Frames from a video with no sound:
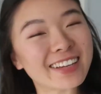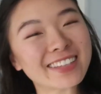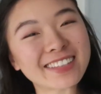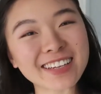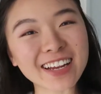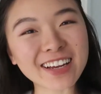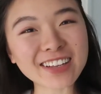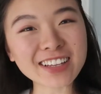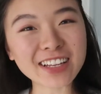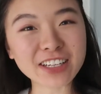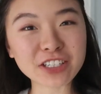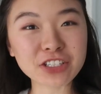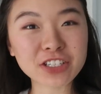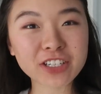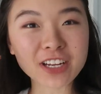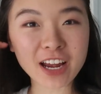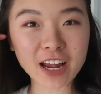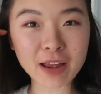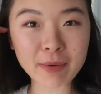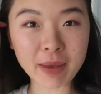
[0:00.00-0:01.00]
It is now
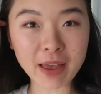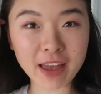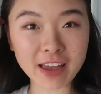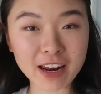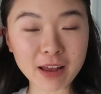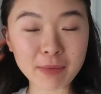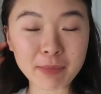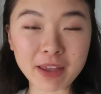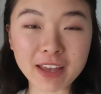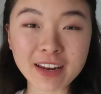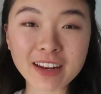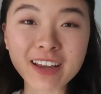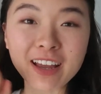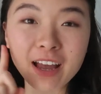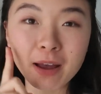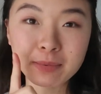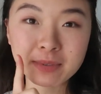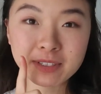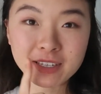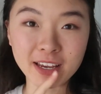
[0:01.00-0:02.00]
lunchtime and I'm eating
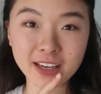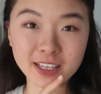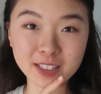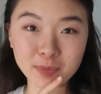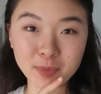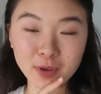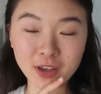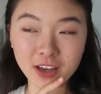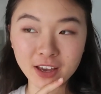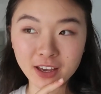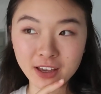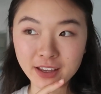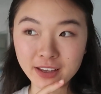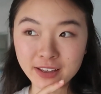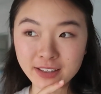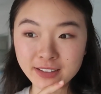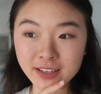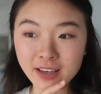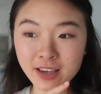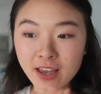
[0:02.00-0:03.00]
upstairs
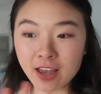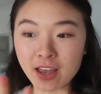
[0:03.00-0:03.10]
because